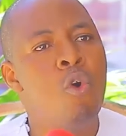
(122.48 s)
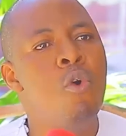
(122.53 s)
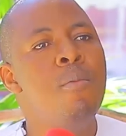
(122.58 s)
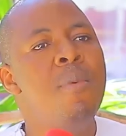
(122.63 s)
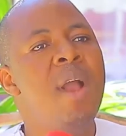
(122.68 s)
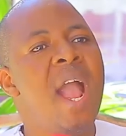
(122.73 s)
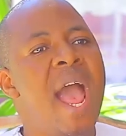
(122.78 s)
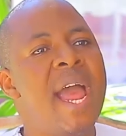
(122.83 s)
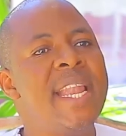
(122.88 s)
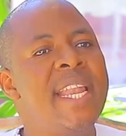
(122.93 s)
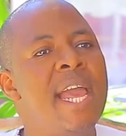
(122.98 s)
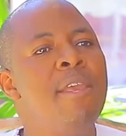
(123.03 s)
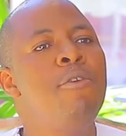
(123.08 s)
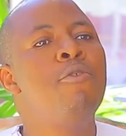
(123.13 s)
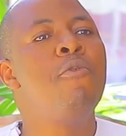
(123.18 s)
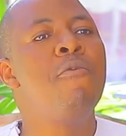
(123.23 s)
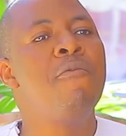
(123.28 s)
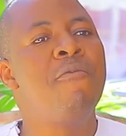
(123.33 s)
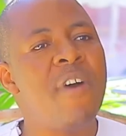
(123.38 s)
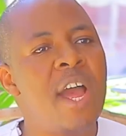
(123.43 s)
umwana
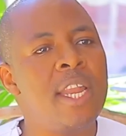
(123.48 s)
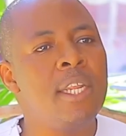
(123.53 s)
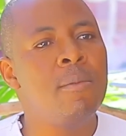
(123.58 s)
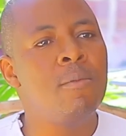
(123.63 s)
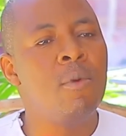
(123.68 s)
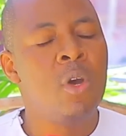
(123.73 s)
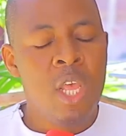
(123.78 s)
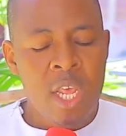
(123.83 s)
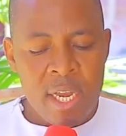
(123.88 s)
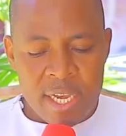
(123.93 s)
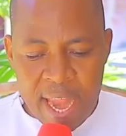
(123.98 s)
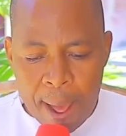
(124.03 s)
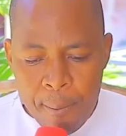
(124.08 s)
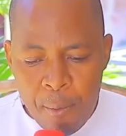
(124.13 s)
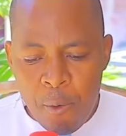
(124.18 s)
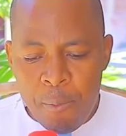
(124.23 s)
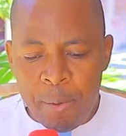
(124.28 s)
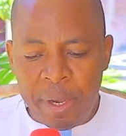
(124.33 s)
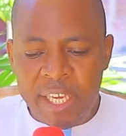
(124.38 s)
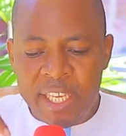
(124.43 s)
yumva arimo
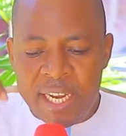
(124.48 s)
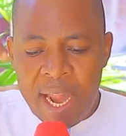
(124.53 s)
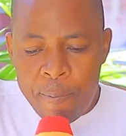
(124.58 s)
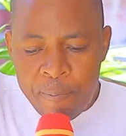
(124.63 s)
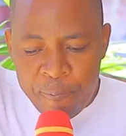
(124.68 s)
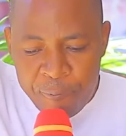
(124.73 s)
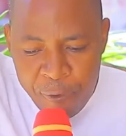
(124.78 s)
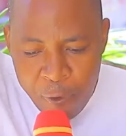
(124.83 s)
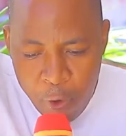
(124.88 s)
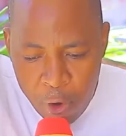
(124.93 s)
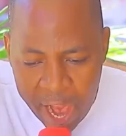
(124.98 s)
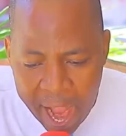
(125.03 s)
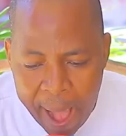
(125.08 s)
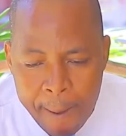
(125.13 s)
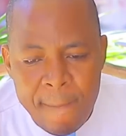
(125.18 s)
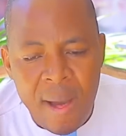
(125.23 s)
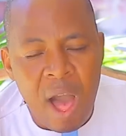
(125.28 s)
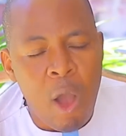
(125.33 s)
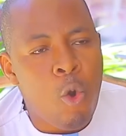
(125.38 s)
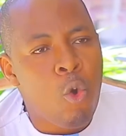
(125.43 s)
ndamubwira
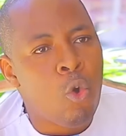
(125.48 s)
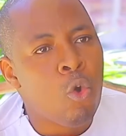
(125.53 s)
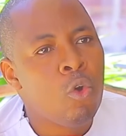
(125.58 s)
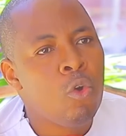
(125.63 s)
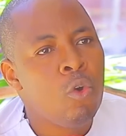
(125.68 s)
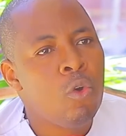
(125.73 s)
pfukamaho